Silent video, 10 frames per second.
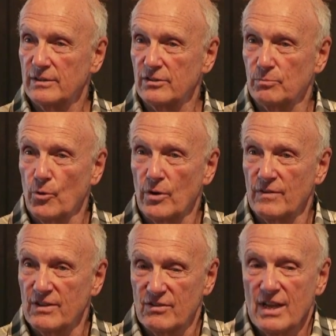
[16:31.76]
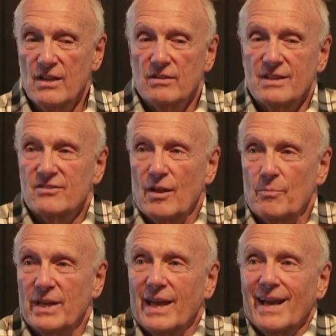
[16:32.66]
Because more of it is, it's not
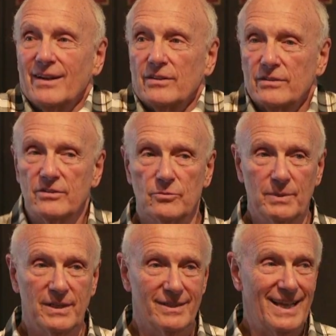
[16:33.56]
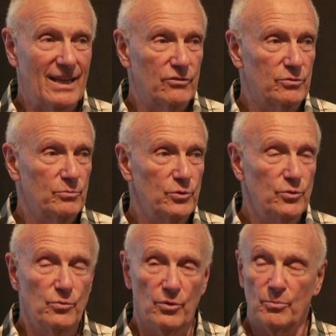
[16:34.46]
being held, it's being allowed to
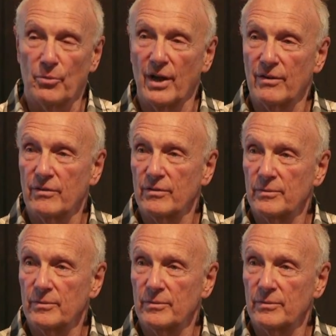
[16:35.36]
move with breath.